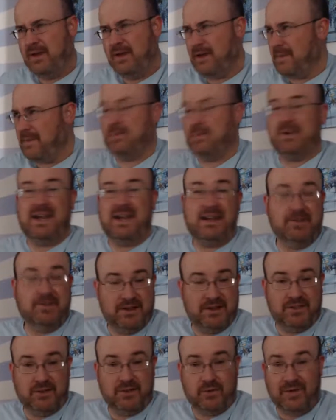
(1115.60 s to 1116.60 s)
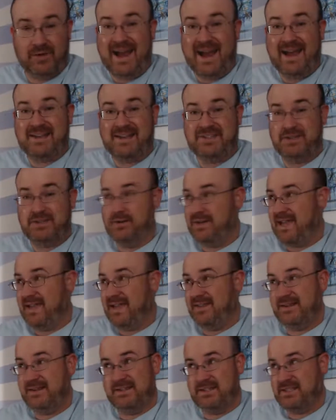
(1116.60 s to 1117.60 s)
I mean, we're getting rid of the grass, okay,
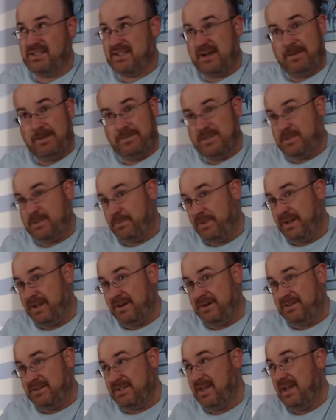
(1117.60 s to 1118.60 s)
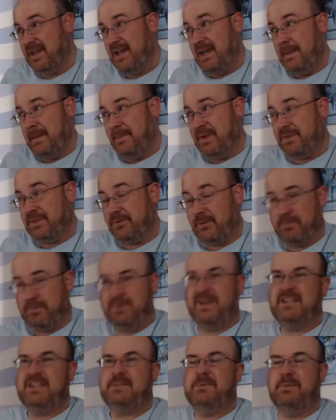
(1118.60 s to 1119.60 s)
that doesn't tear up the splitters, but the
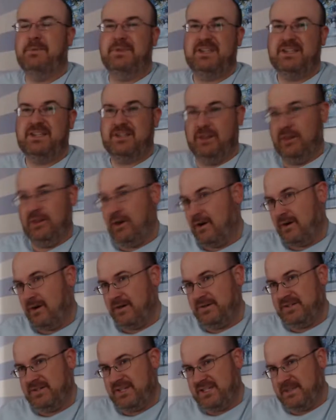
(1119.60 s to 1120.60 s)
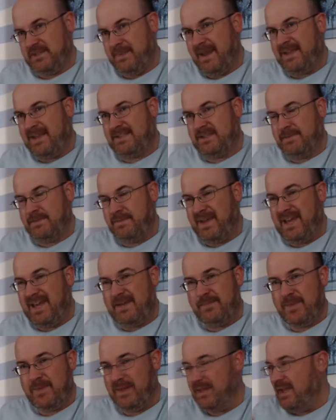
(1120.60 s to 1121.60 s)
replacement with these large expanses of
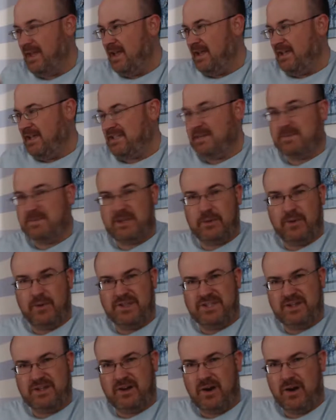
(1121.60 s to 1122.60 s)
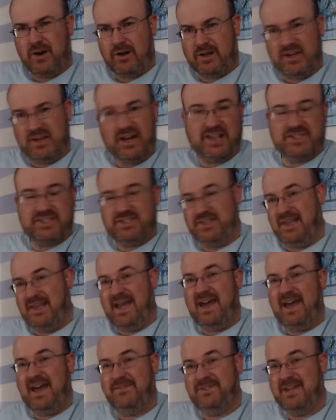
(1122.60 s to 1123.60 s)
pavement, it seems like once a car cuts
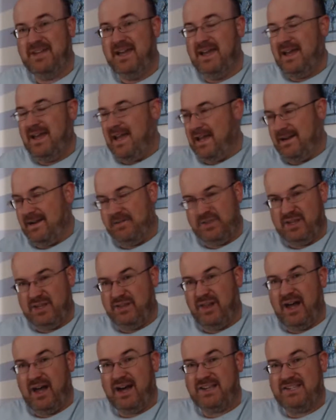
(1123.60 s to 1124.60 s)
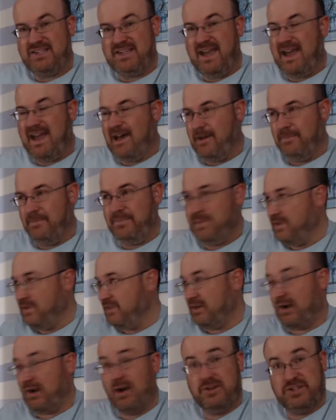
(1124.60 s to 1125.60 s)
left and everything locks down,
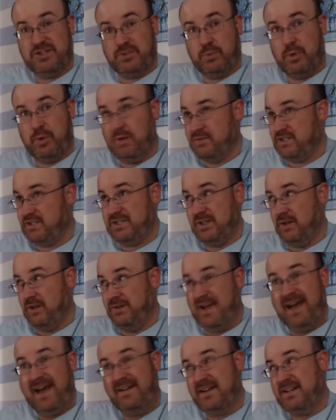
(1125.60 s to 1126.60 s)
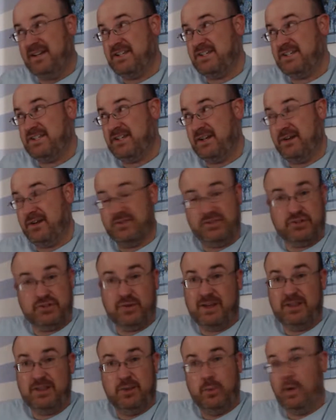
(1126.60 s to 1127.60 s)
the car just won't slow down and it's just going to go
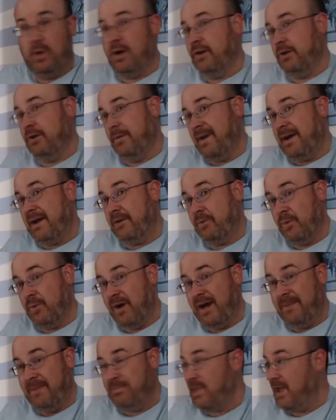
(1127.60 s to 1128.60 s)
straight in the wall no matter what.